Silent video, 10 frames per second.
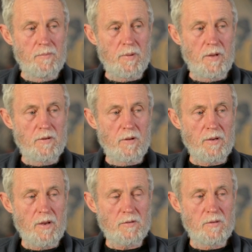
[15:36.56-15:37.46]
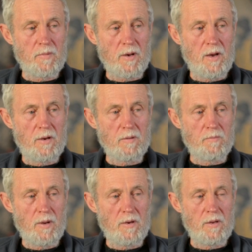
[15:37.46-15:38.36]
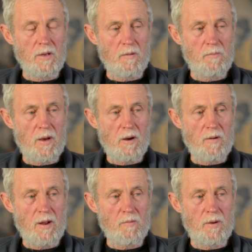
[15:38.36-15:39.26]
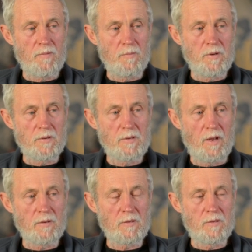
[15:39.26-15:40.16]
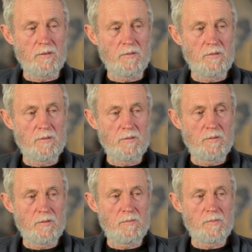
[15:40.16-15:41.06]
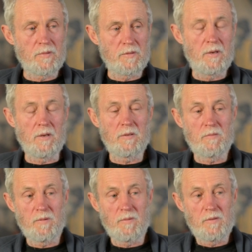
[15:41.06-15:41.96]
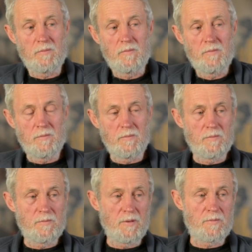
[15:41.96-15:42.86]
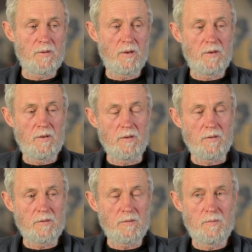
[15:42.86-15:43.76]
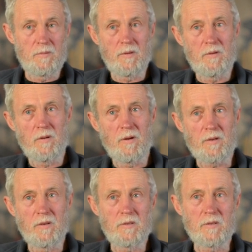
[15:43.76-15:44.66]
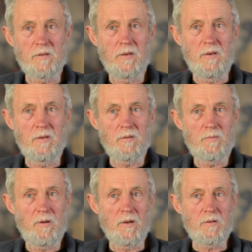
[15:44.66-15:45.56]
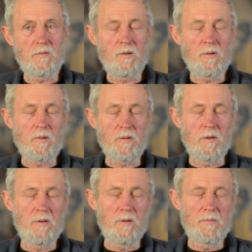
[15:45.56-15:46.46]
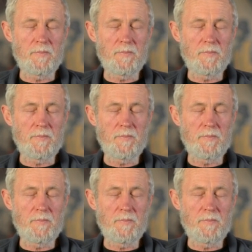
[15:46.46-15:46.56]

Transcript: places like Castlemaine and Bendigo and Ballarat went from just tents to cities within 15 years, like instant cities. It's pretty extraordinary what they did.